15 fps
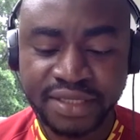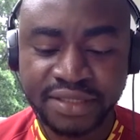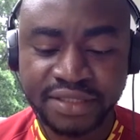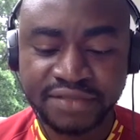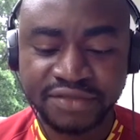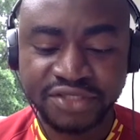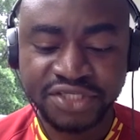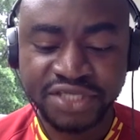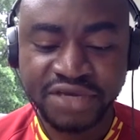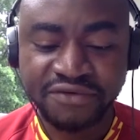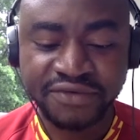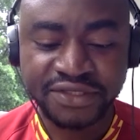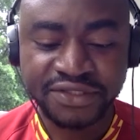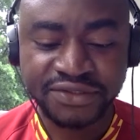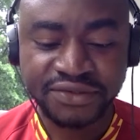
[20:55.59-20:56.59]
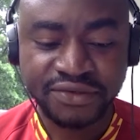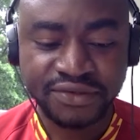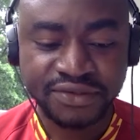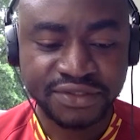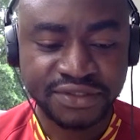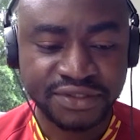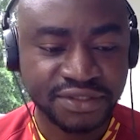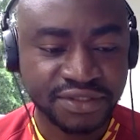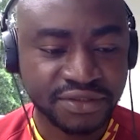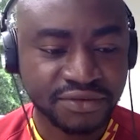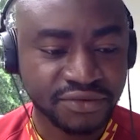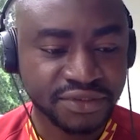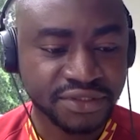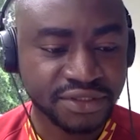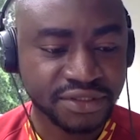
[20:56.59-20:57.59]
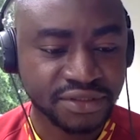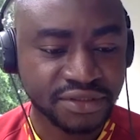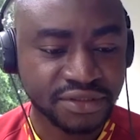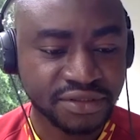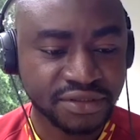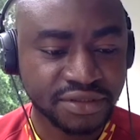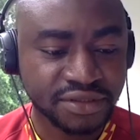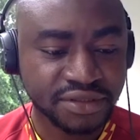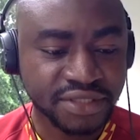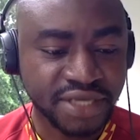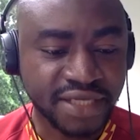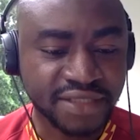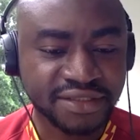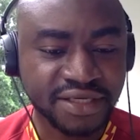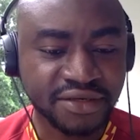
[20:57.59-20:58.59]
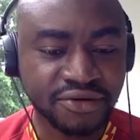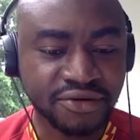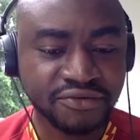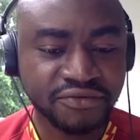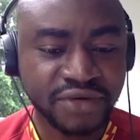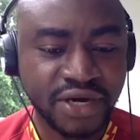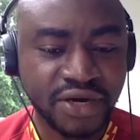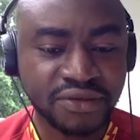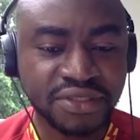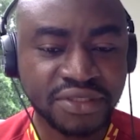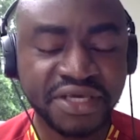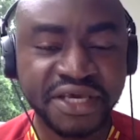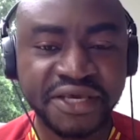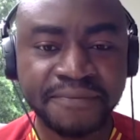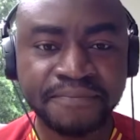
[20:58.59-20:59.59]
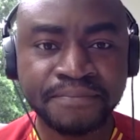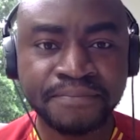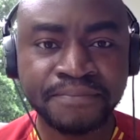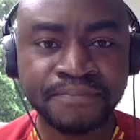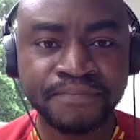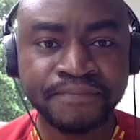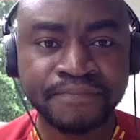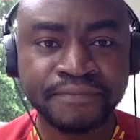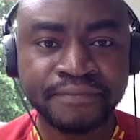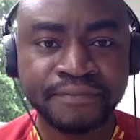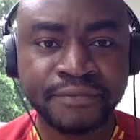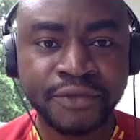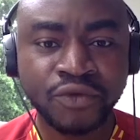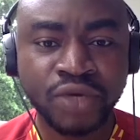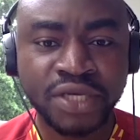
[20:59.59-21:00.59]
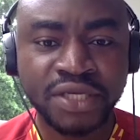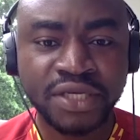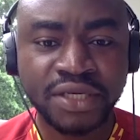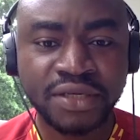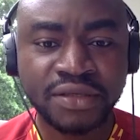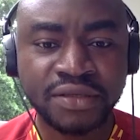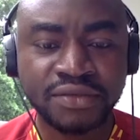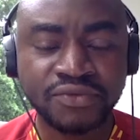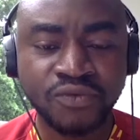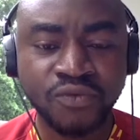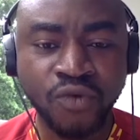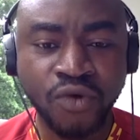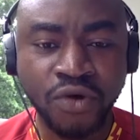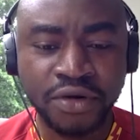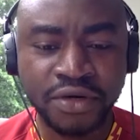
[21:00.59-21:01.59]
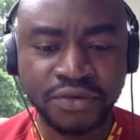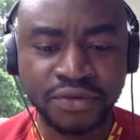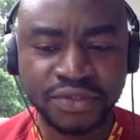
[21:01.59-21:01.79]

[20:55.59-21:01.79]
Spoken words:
Russia versus, was it their second round game where they won?